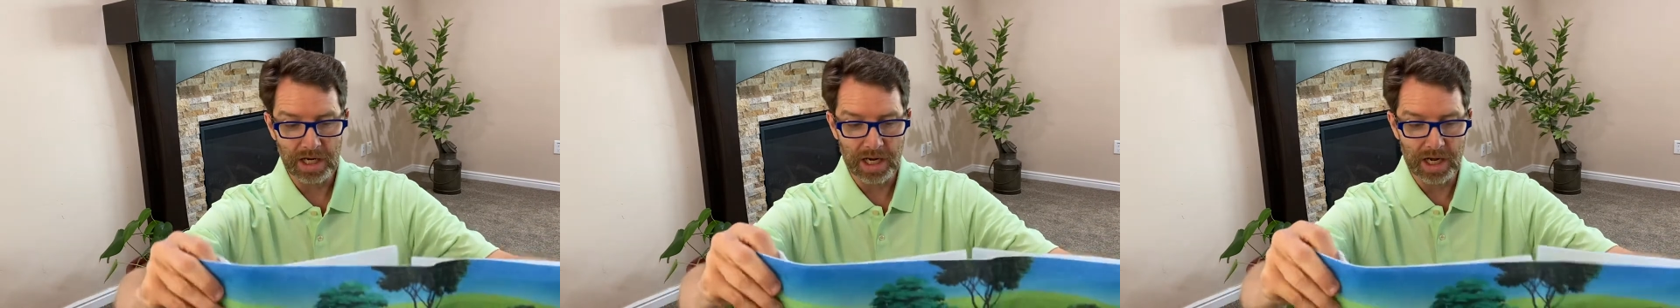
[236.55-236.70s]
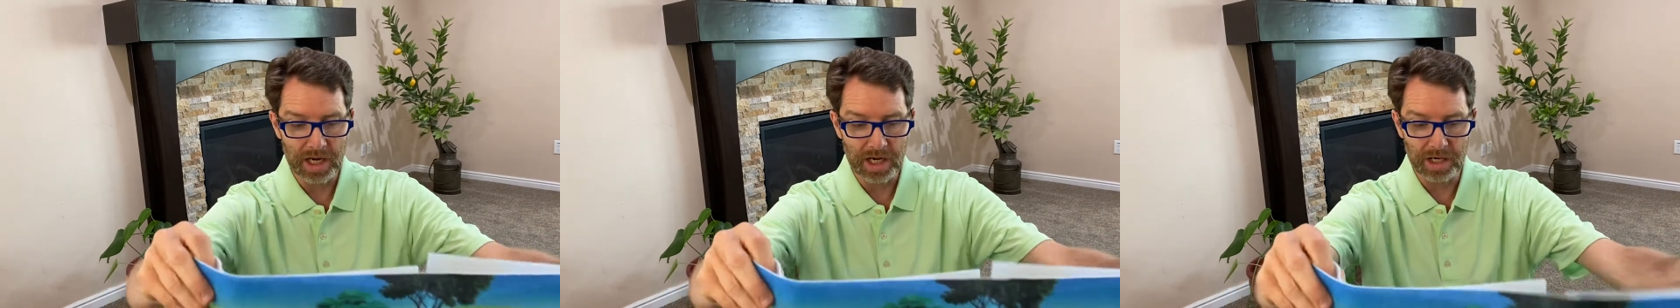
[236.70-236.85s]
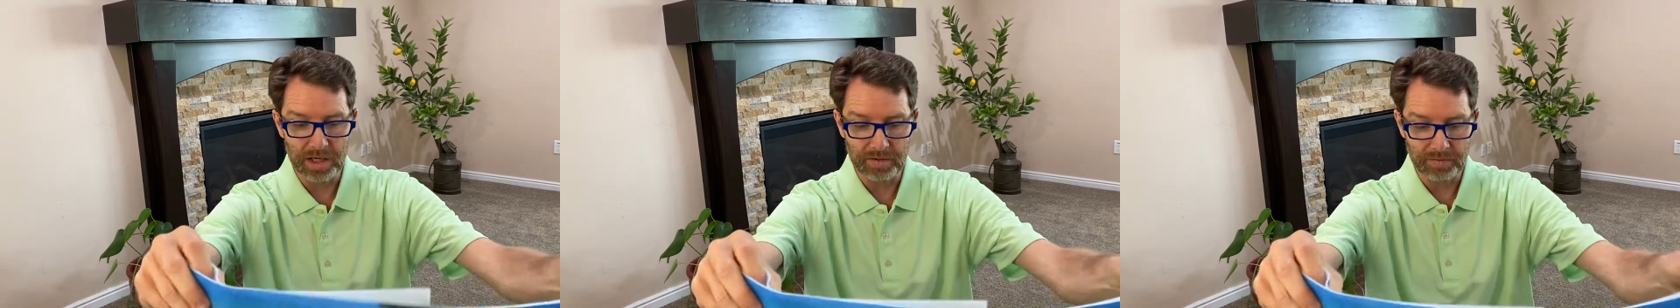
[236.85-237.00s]

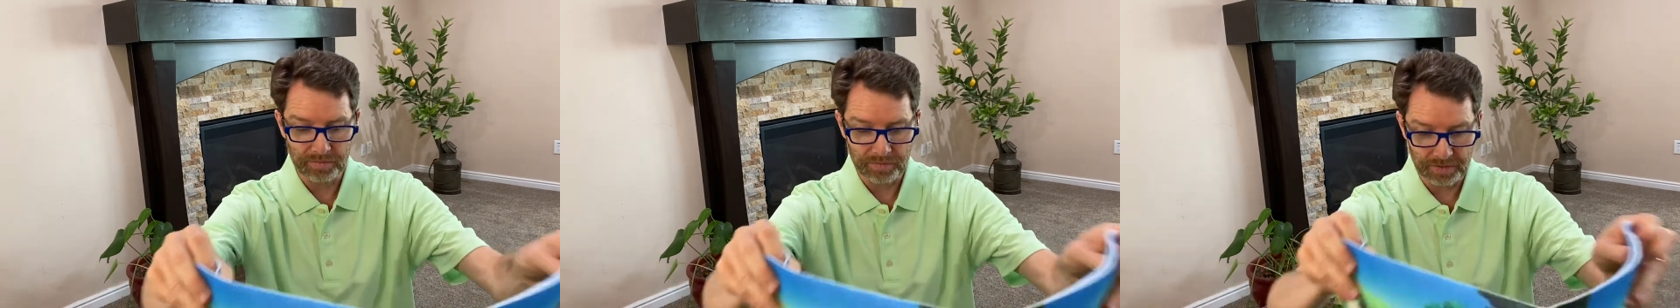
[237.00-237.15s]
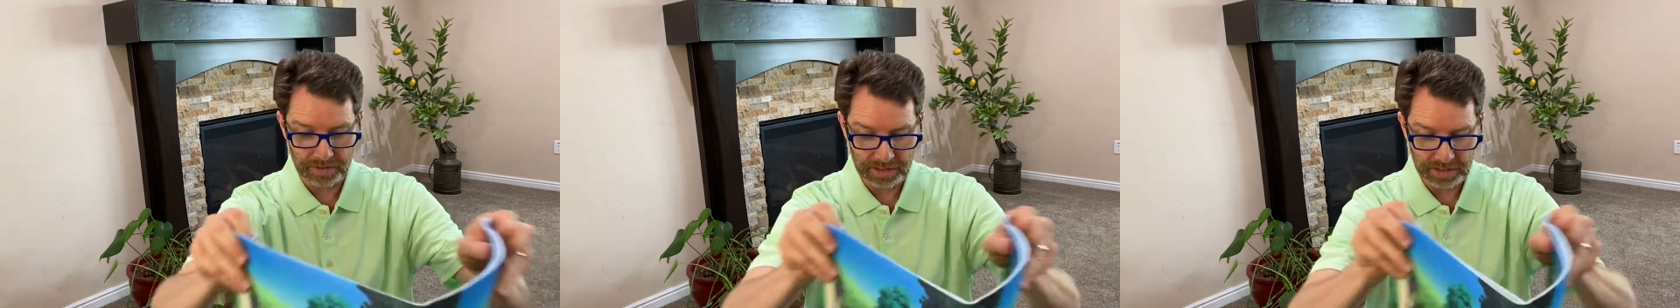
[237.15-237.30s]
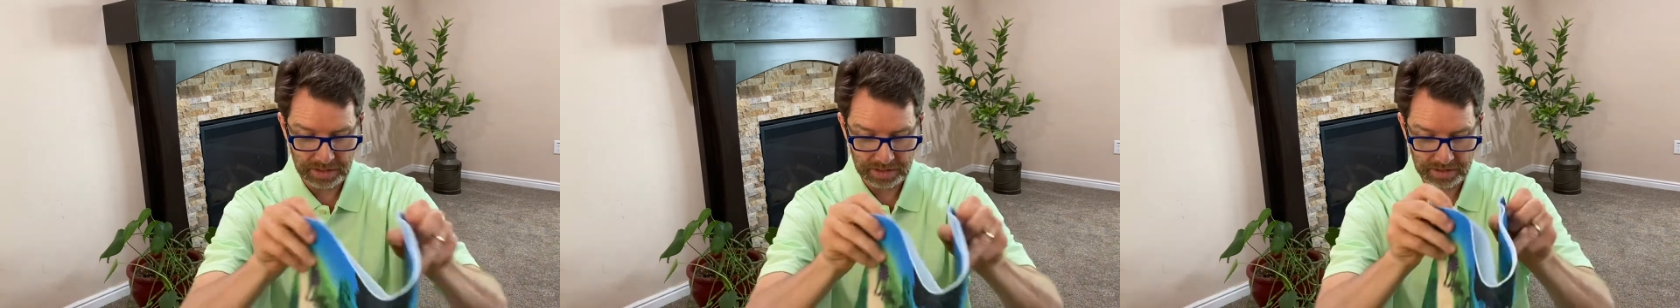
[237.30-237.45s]
of
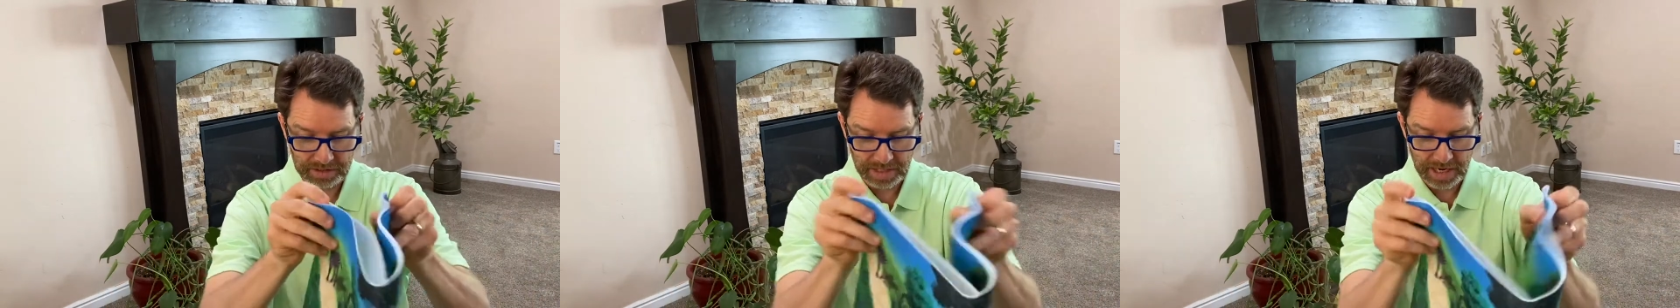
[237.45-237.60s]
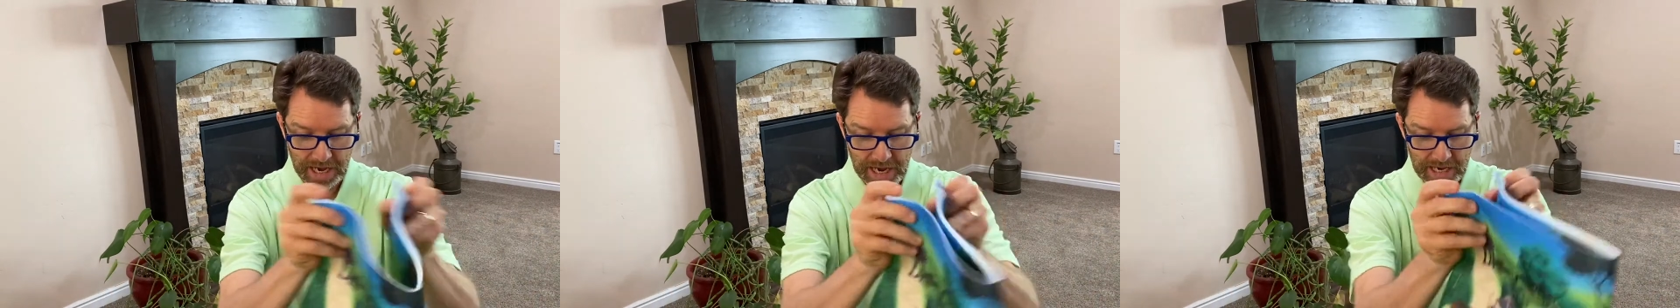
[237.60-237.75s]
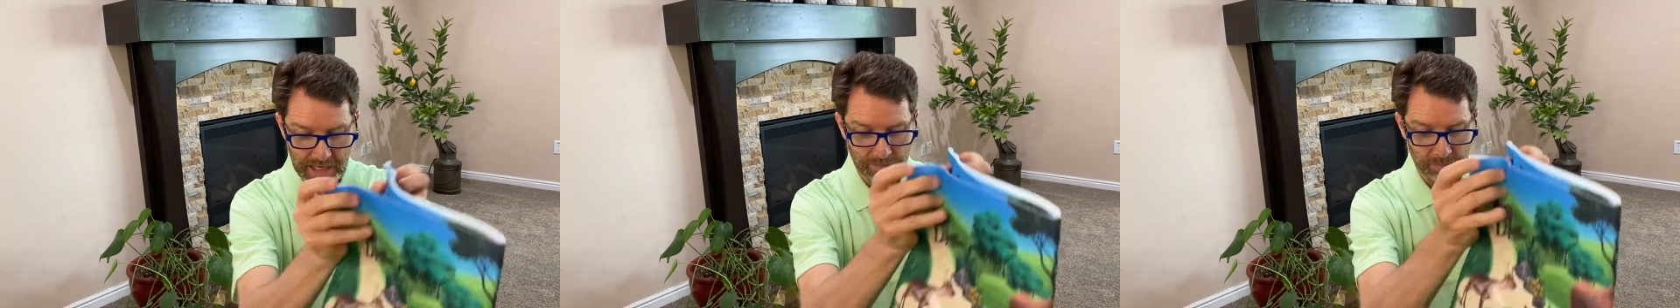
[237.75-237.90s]
these
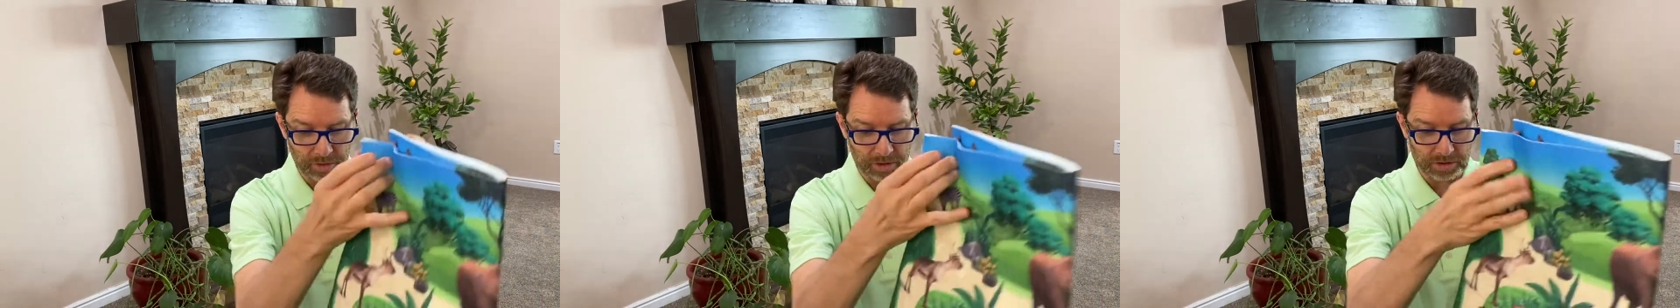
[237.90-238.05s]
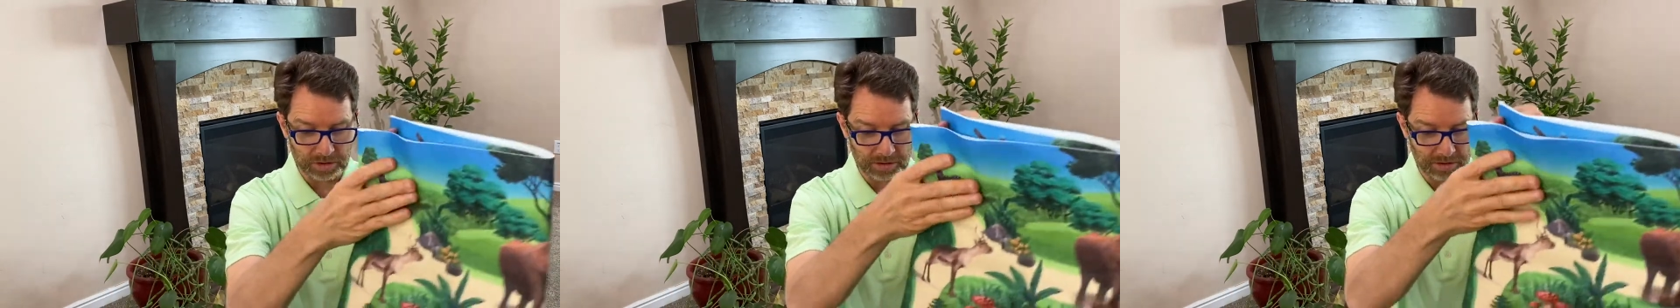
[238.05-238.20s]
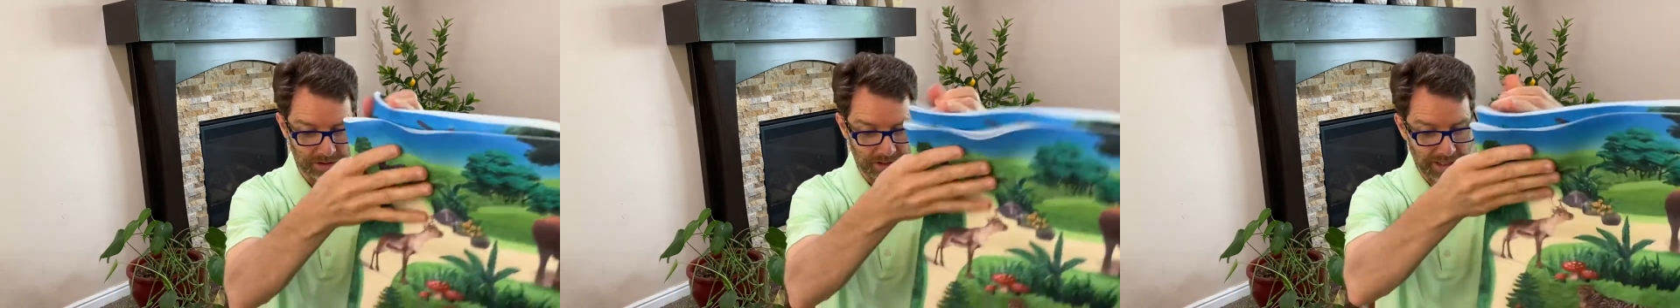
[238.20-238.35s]

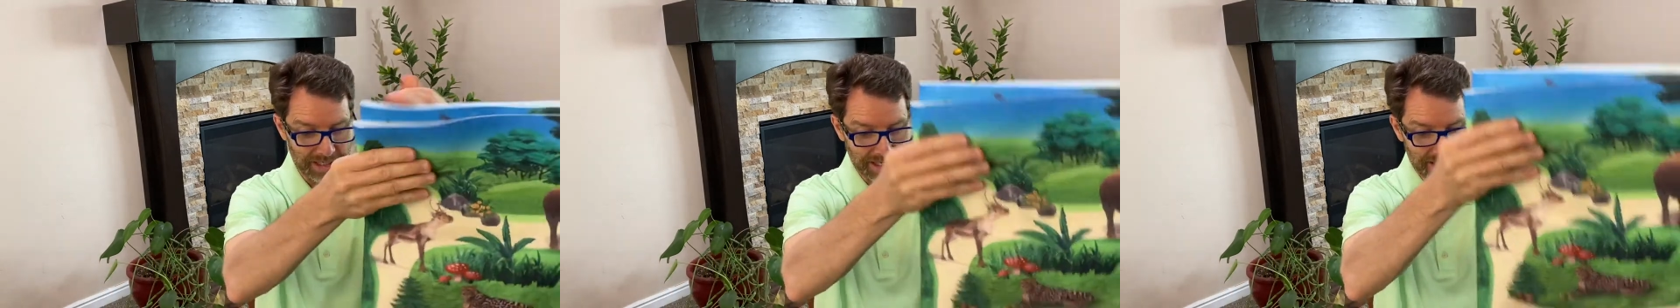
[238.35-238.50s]
animals.